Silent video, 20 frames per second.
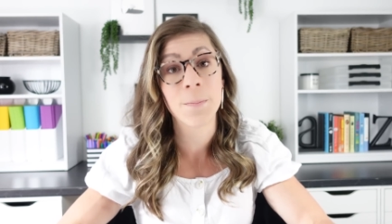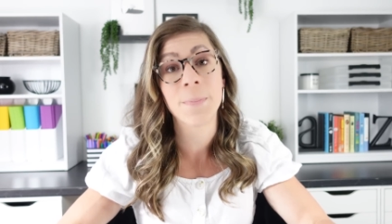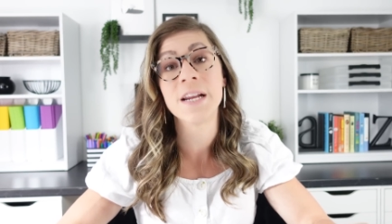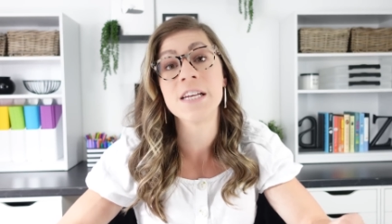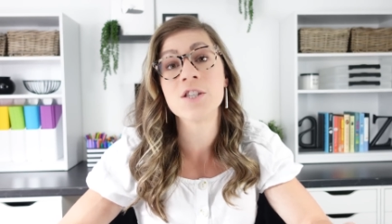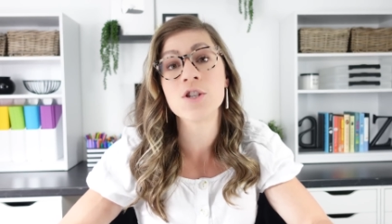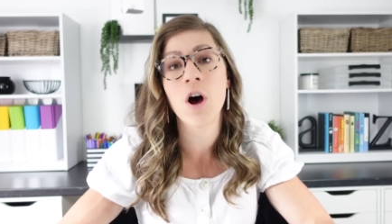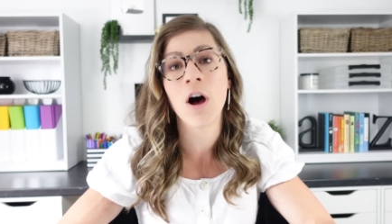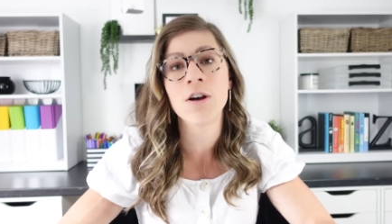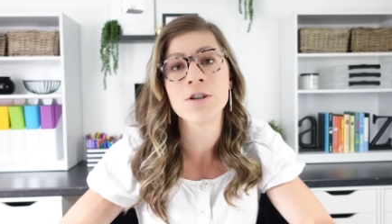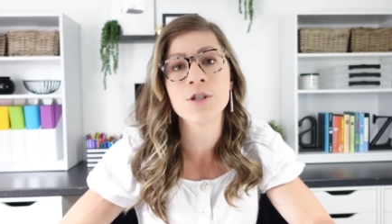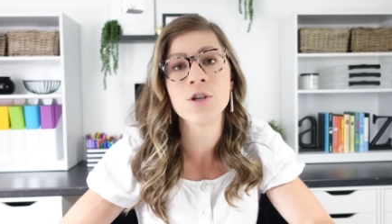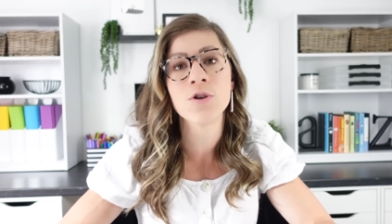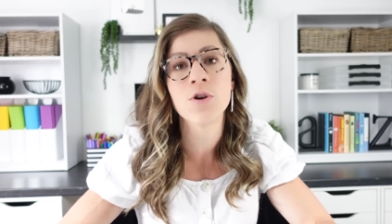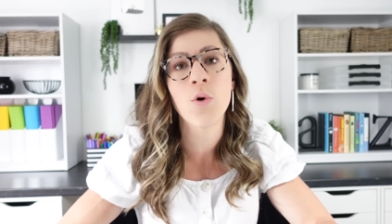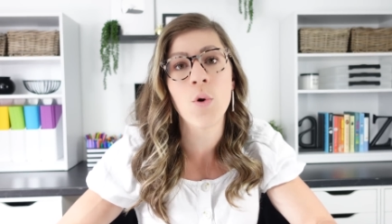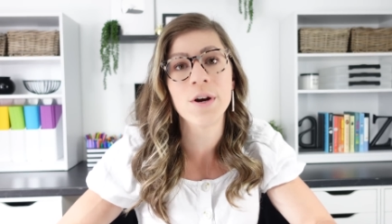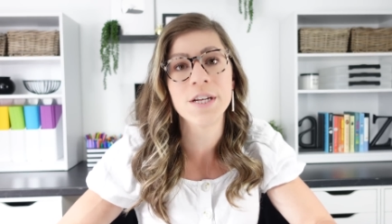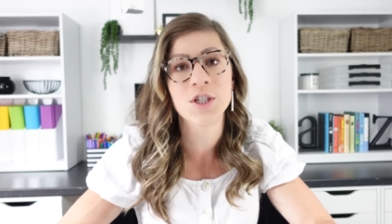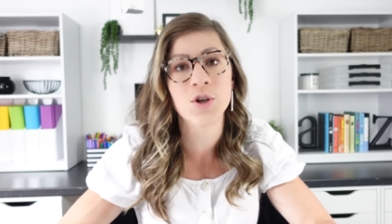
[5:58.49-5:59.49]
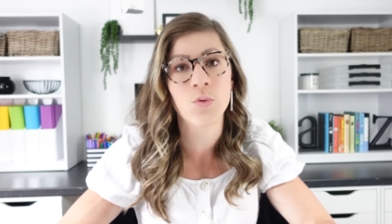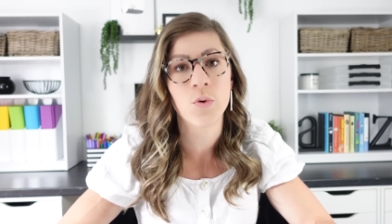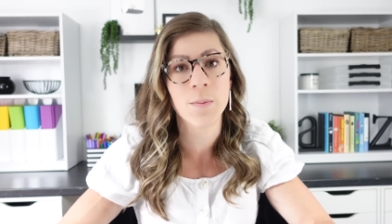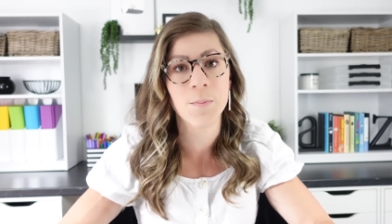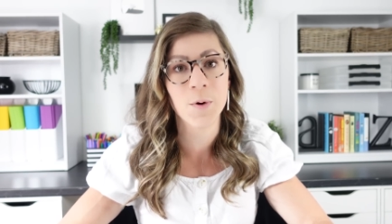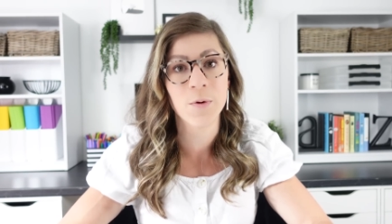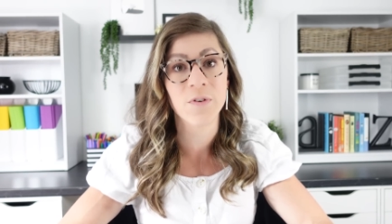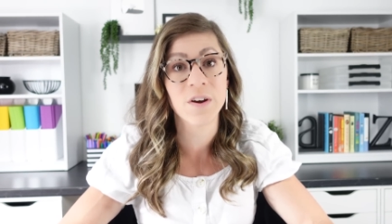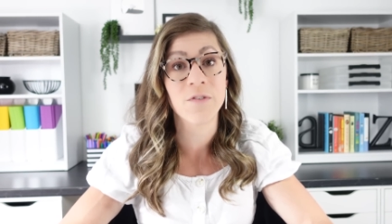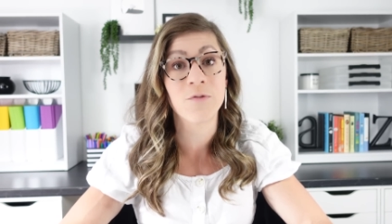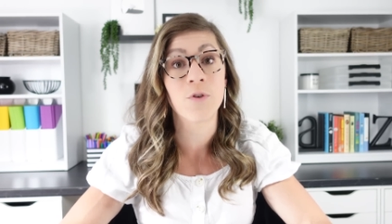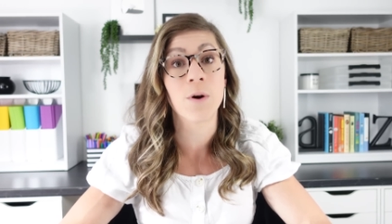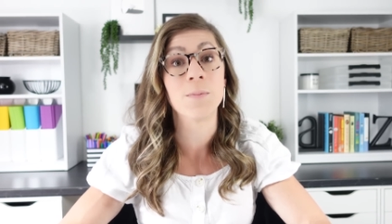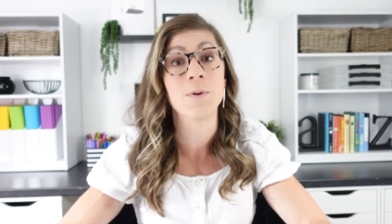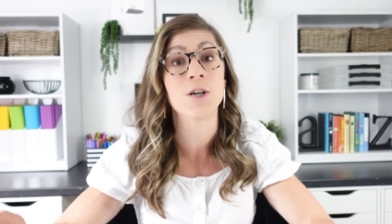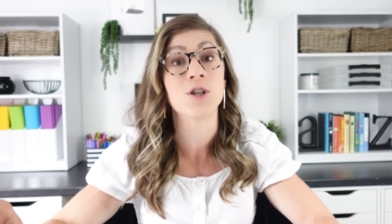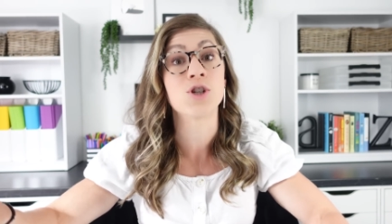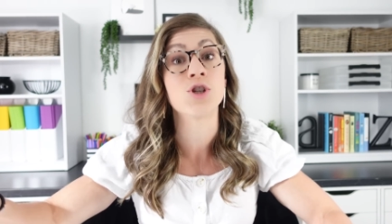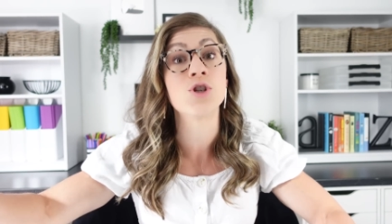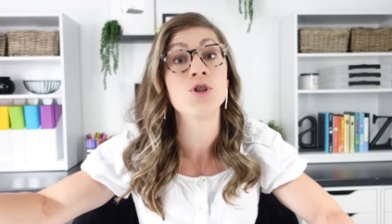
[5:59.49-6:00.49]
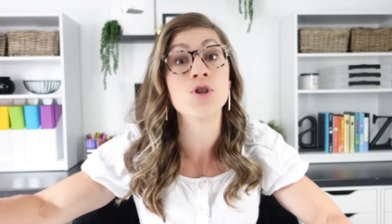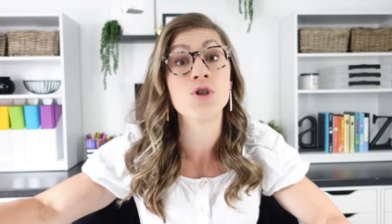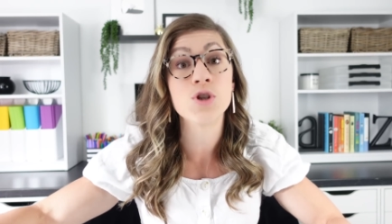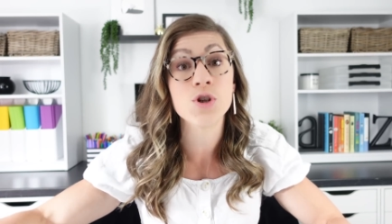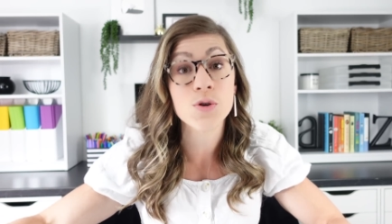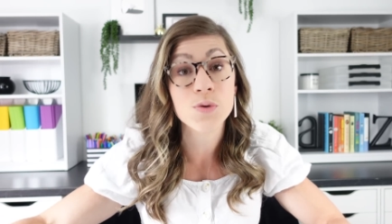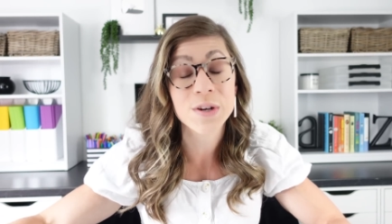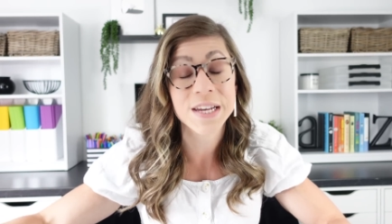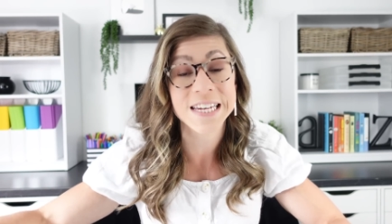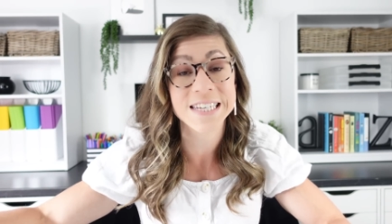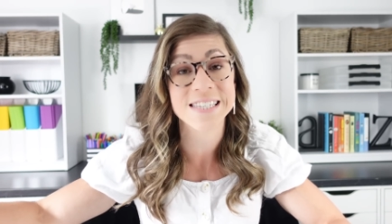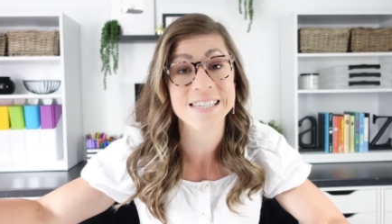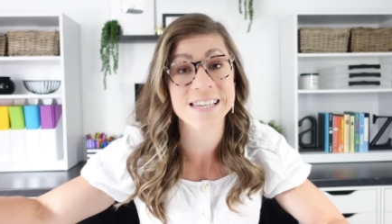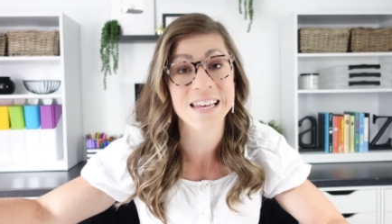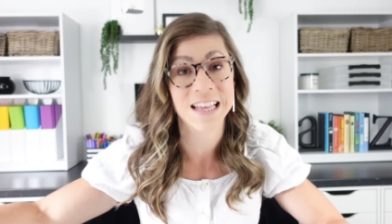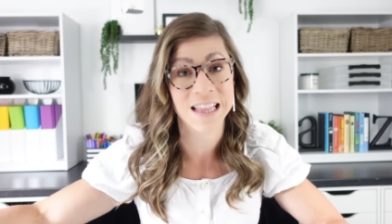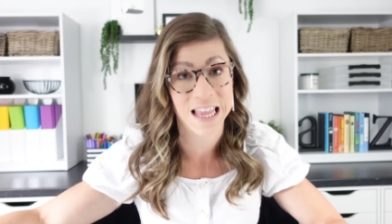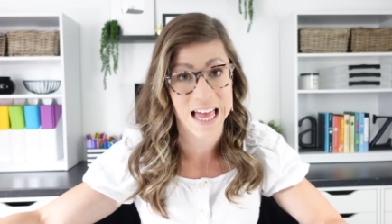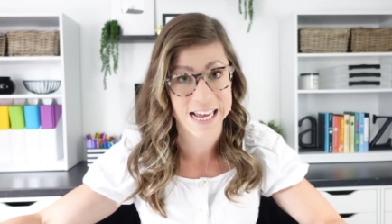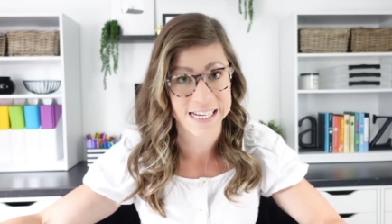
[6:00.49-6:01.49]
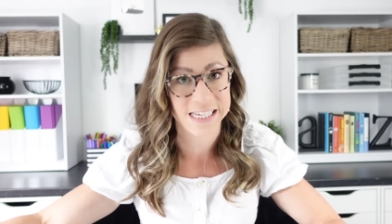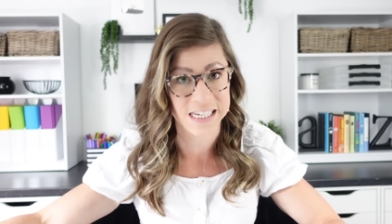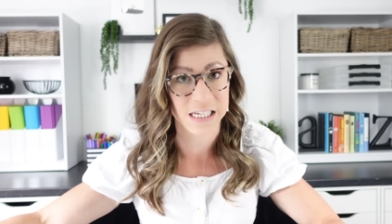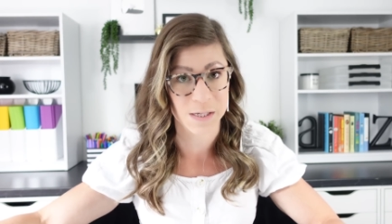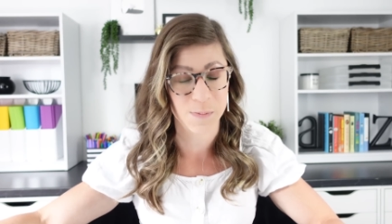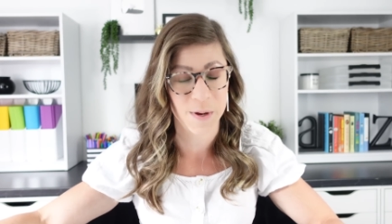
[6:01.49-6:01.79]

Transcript: but it's also going to remove it from your students' classes